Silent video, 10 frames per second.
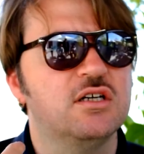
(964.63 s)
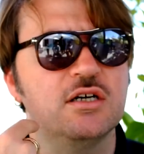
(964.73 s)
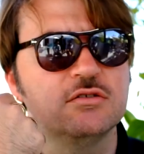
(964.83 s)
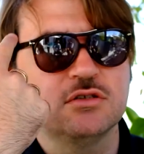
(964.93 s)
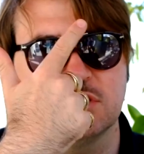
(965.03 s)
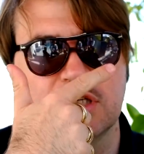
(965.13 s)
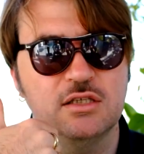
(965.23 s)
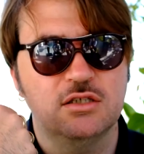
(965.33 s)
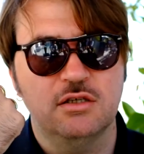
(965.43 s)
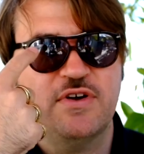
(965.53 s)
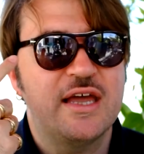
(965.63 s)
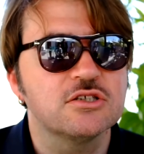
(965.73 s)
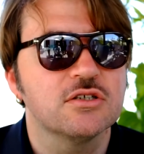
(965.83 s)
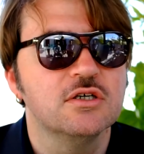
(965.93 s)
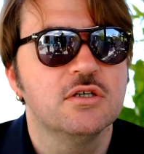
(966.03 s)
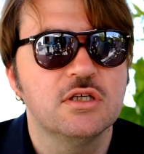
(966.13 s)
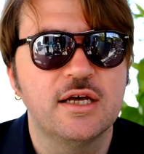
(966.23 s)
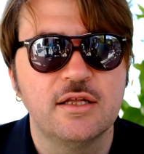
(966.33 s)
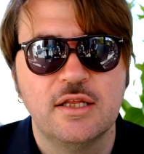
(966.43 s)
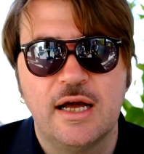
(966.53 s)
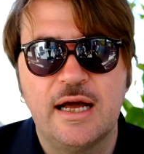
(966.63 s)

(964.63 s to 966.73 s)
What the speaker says: how to say, the face, yeah?